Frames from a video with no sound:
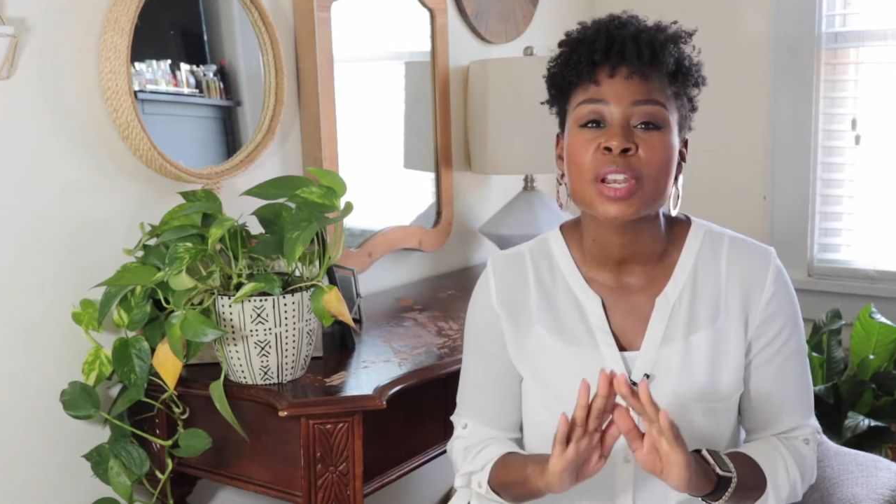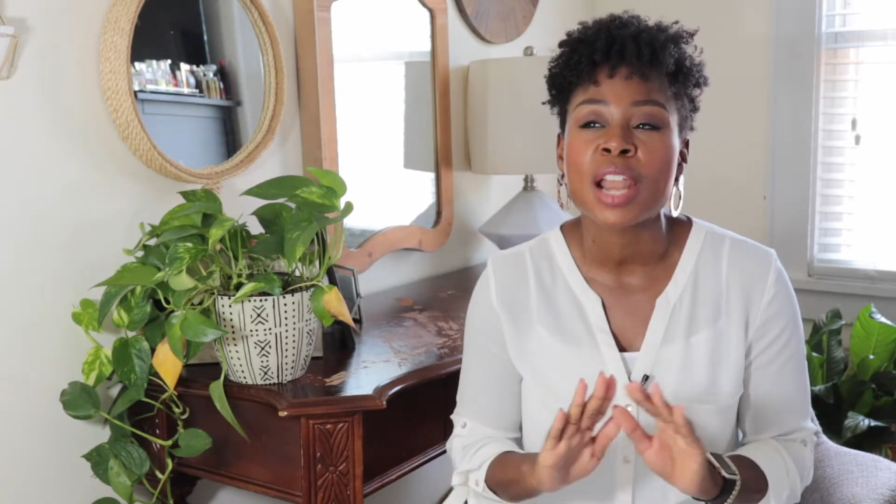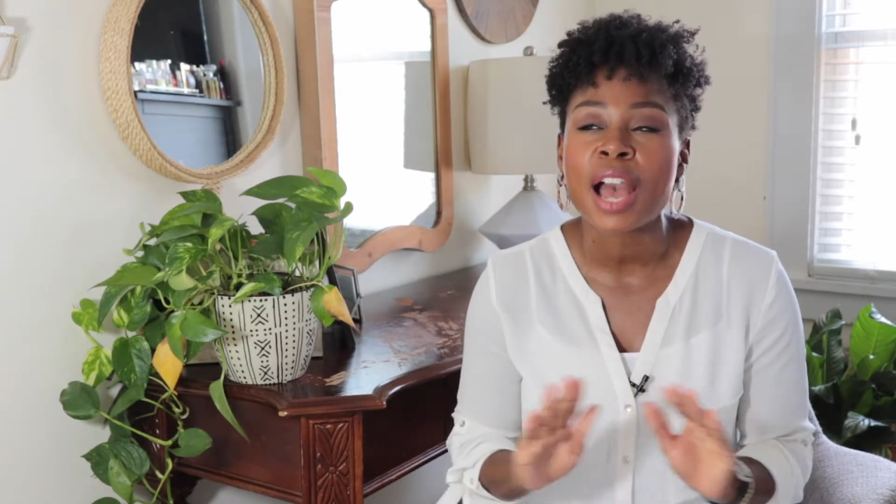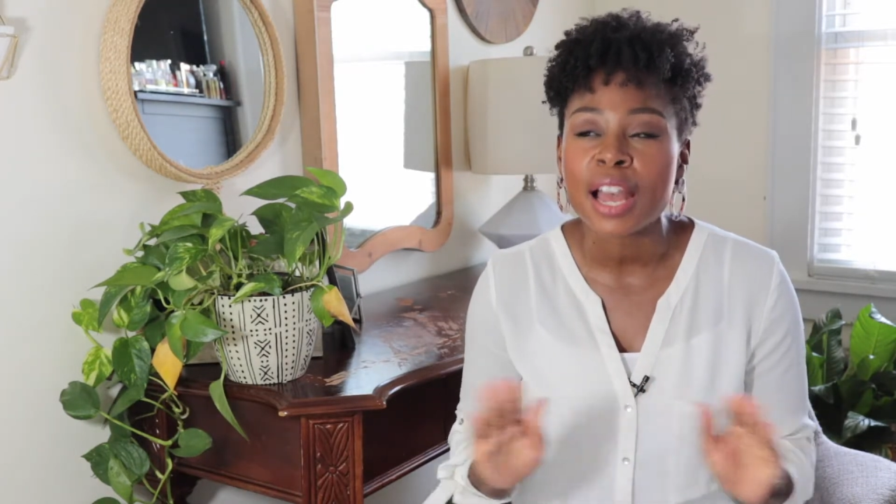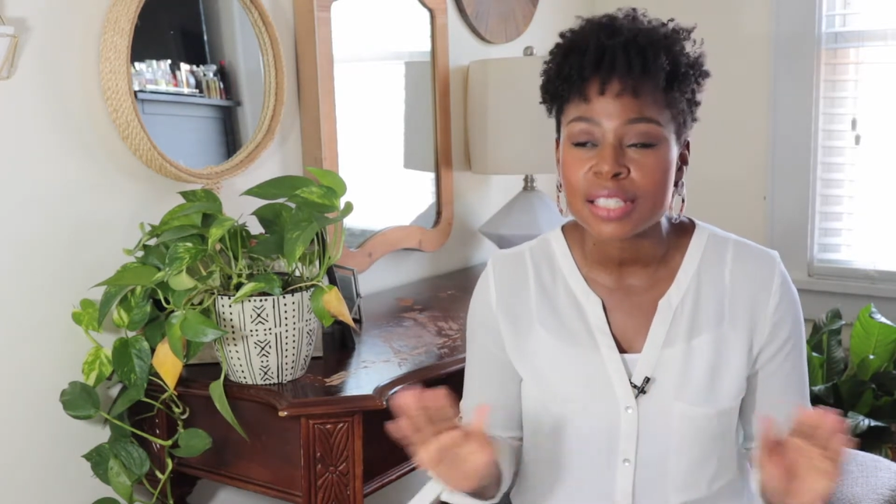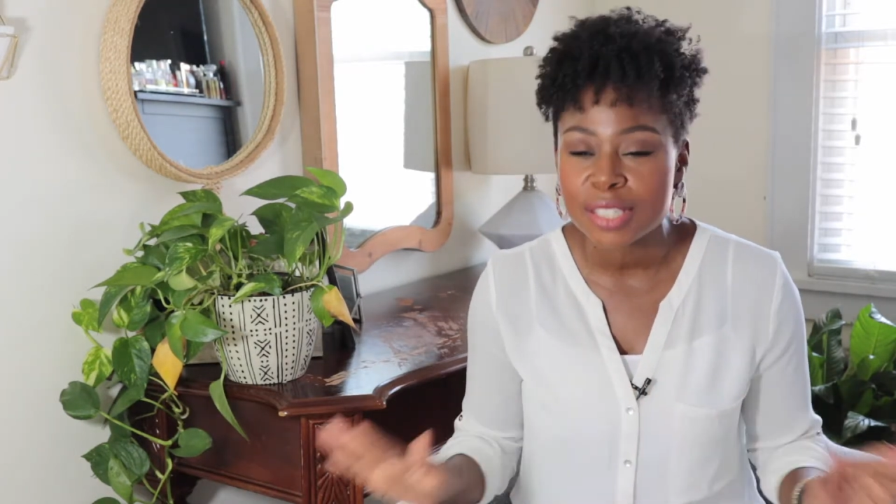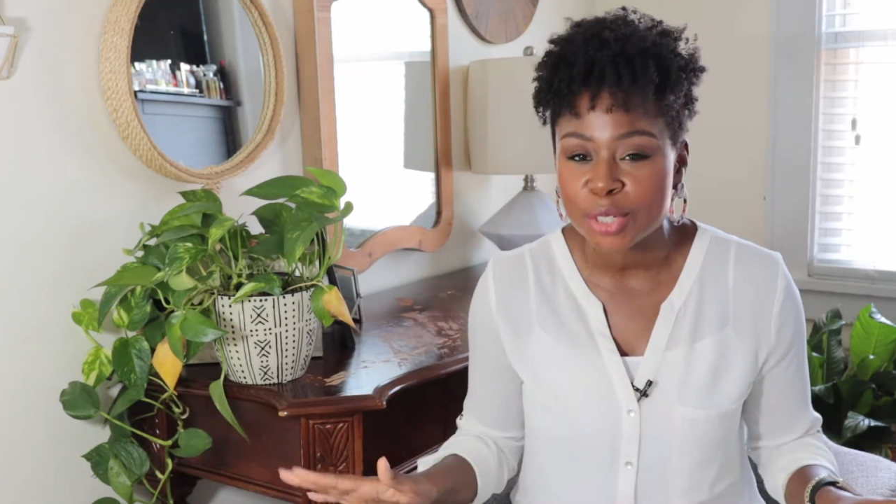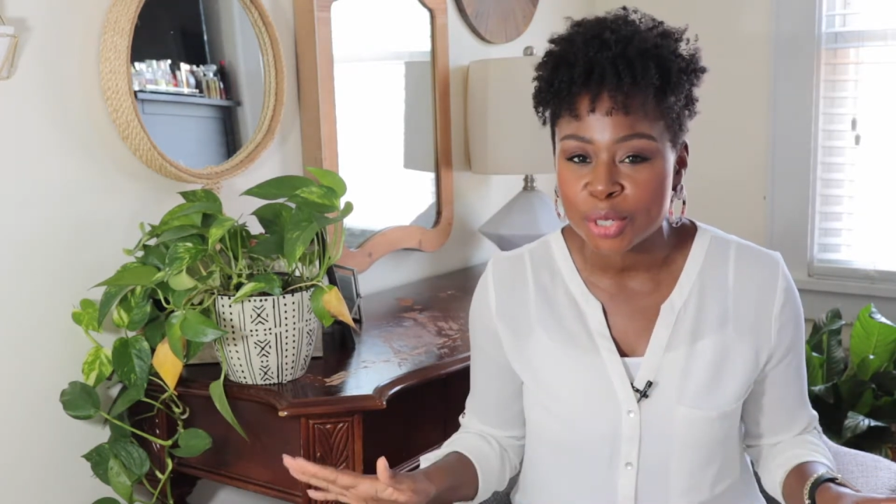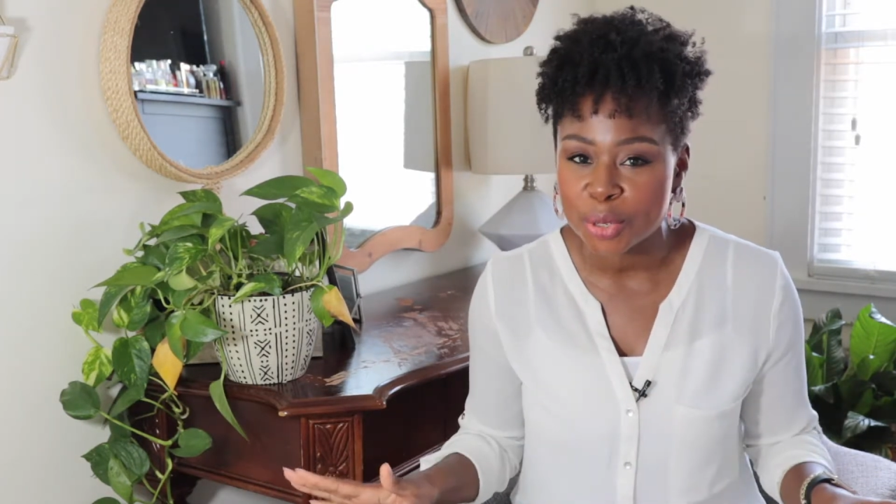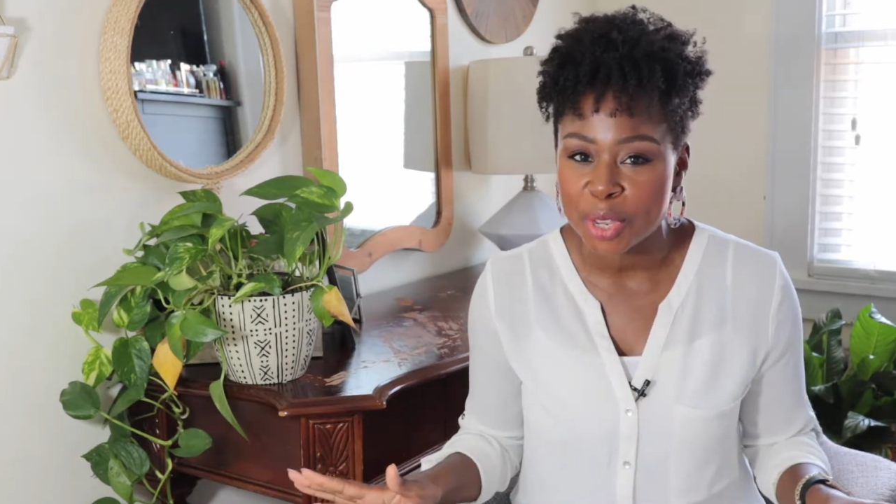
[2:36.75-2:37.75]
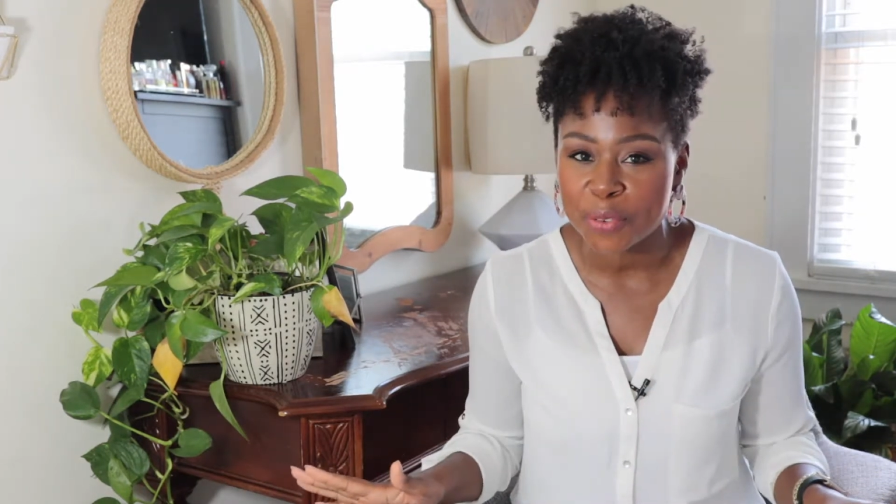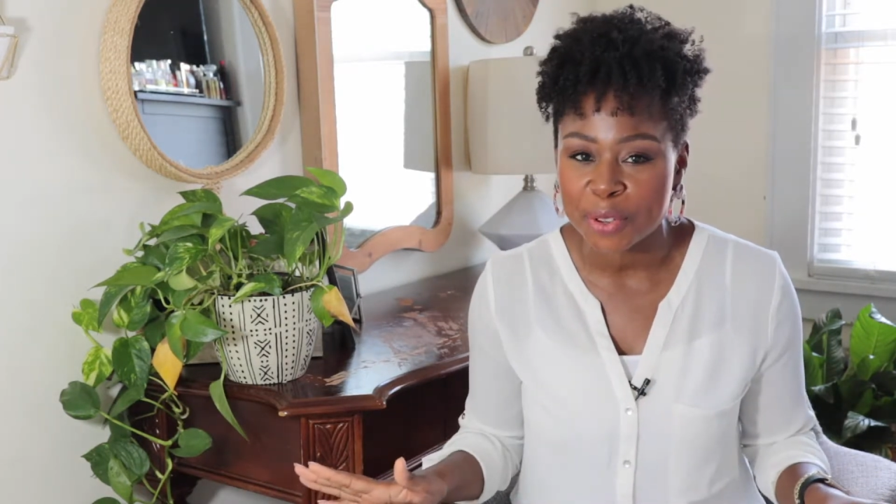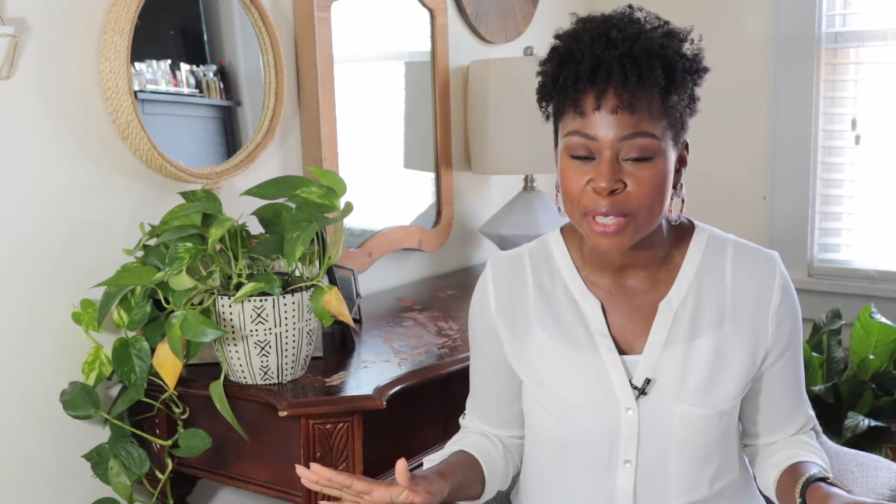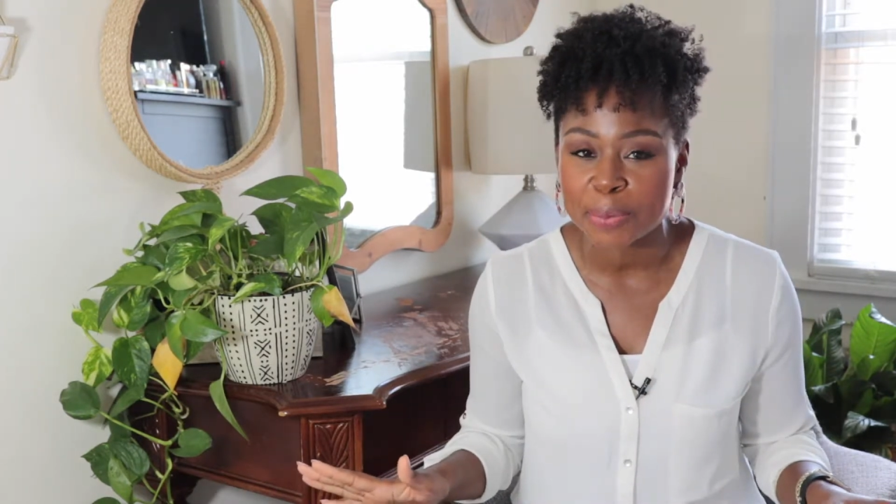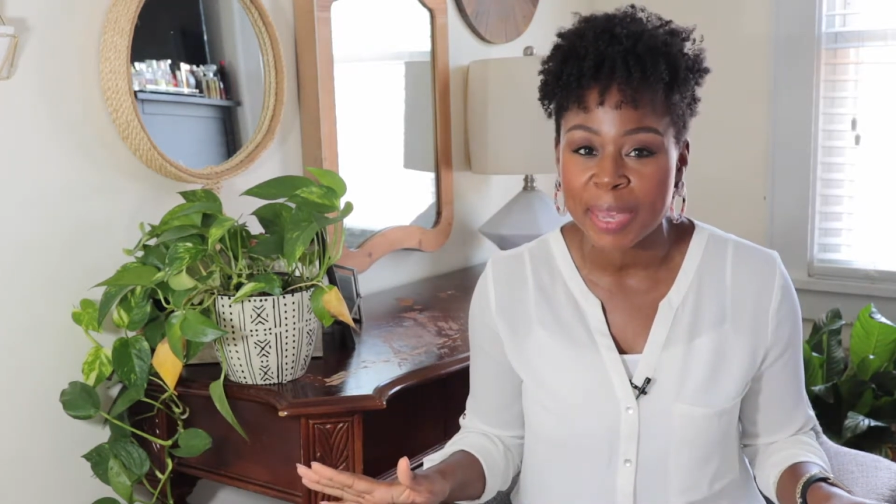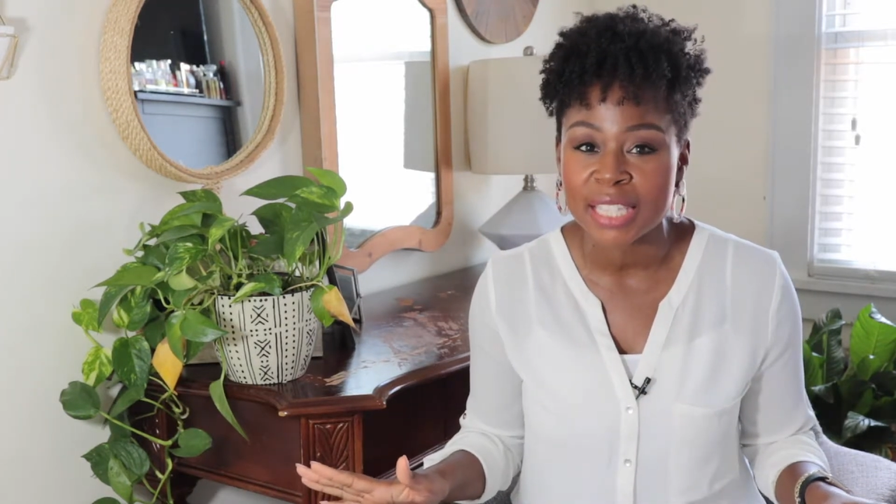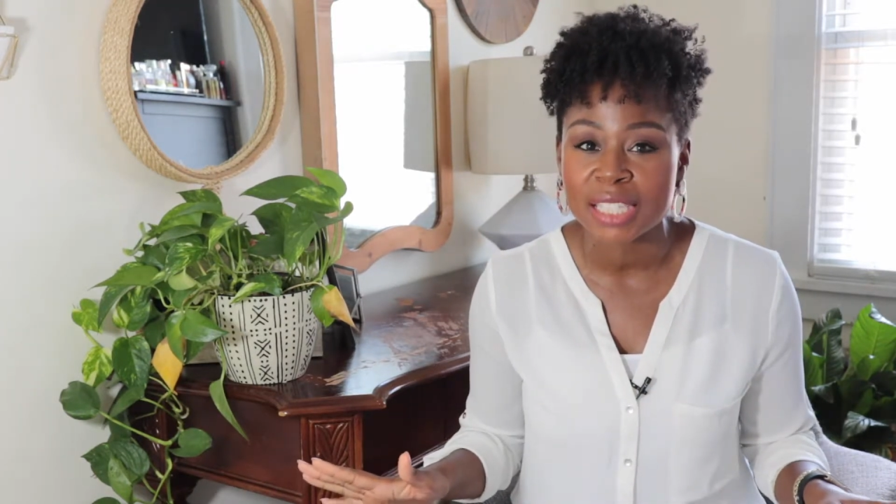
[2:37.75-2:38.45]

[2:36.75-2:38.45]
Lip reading: not shooting for the space